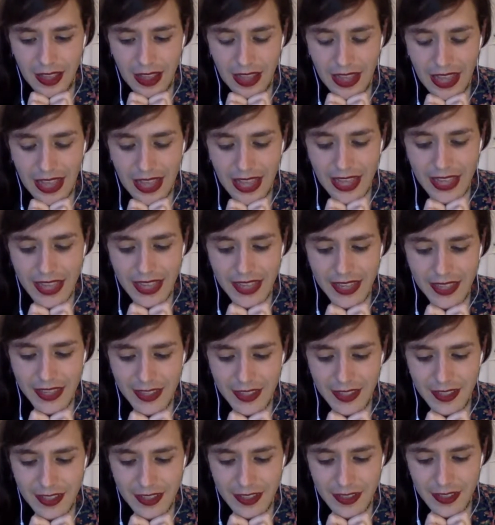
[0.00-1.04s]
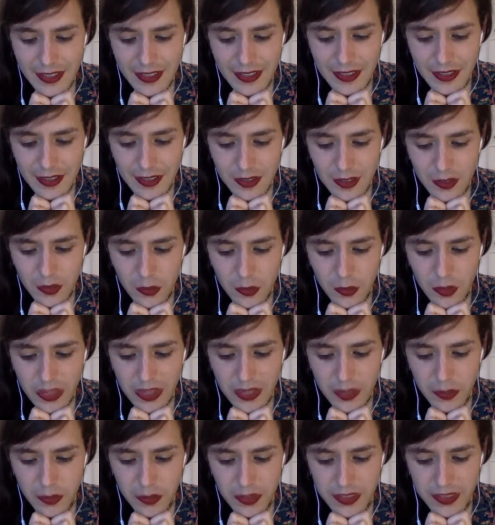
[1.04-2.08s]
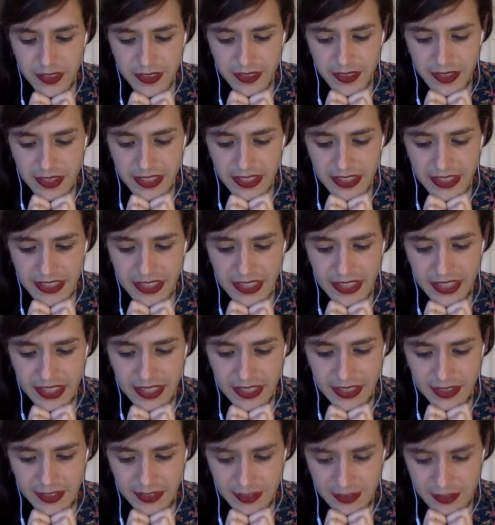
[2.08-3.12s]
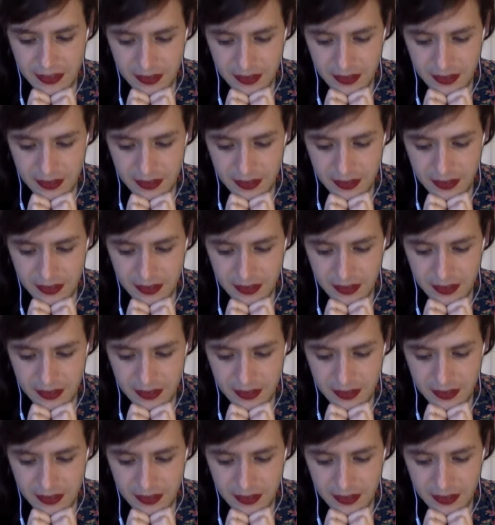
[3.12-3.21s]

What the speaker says: I went with like when